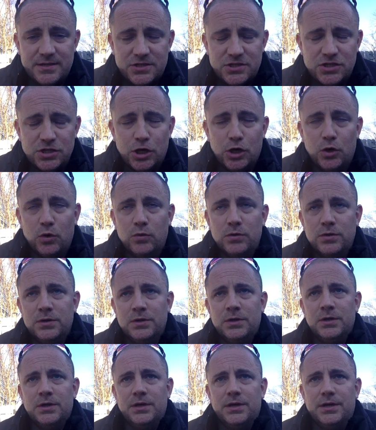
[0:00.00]
So,
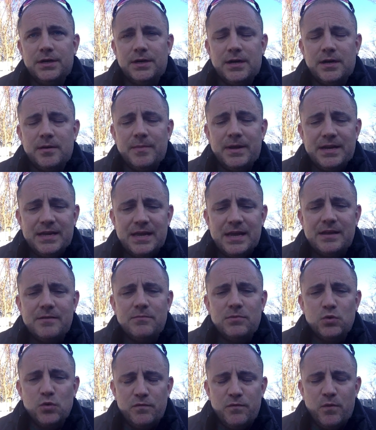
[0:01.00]
and again,
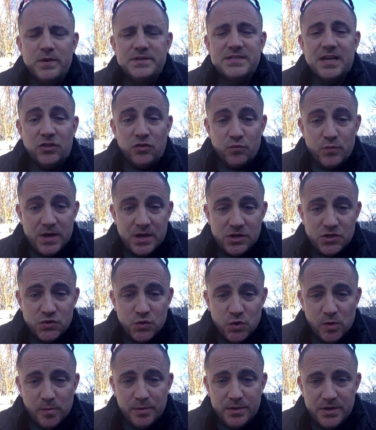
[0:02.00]
Luke Voit's got 3
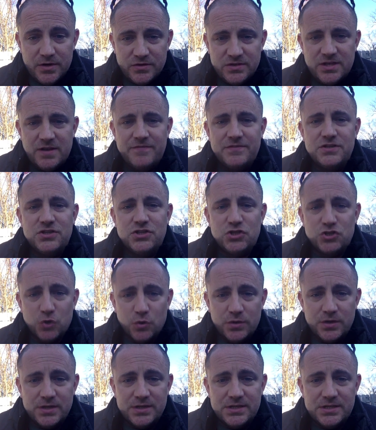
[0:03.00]
controllable years left,
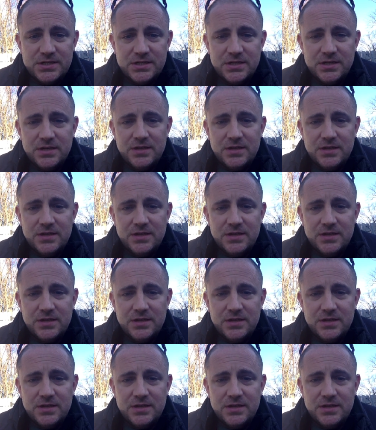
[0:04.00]
so does